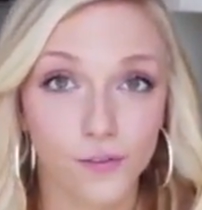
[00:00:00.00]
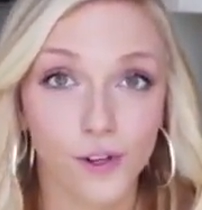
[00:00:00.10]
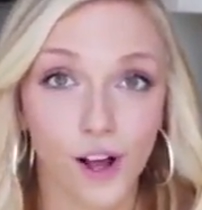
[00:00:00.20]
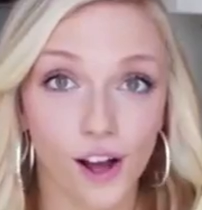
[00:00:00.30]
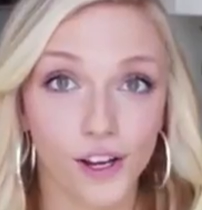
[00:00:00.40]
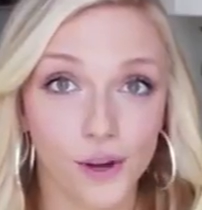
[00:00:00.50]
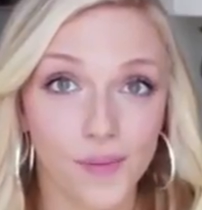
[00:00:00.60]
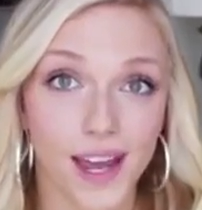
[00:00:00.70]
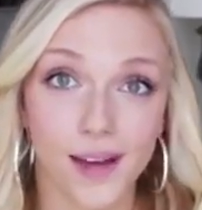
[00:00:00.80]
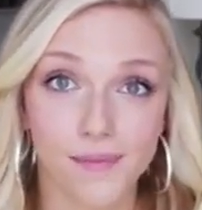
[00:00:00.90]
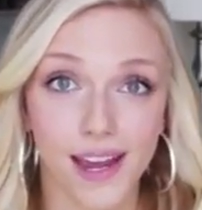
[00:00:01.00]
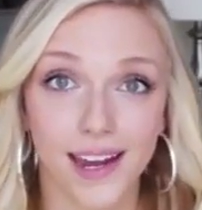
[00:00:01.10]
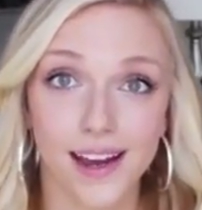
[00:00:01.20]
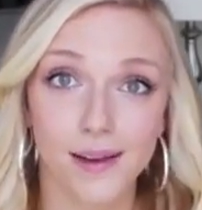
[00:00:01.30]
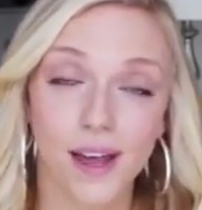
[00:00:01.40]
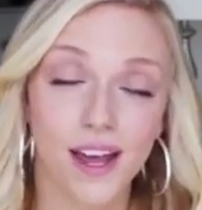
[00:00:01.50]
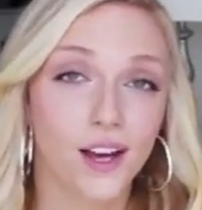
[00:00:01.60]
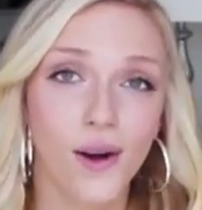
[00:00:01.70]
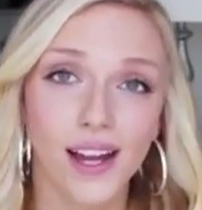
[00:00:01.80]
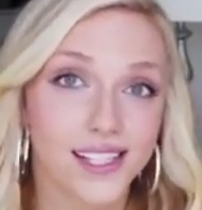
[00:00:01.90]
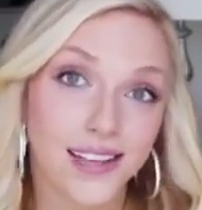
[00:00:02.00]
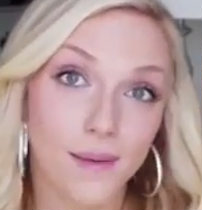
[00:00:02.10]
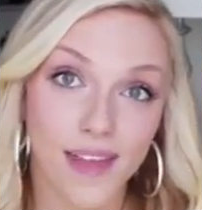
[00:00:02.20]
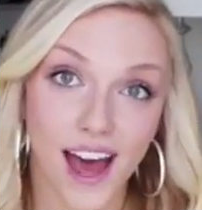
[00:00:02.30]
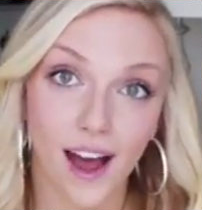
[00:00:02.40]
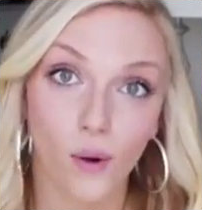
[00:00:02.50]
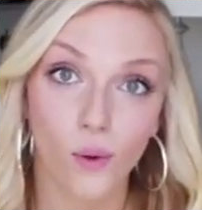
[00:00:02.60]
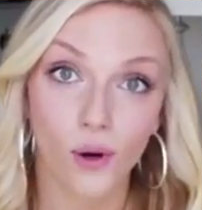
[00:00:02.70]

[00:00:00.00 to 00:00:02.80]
full on no makeup makeup, go ahead and skip that,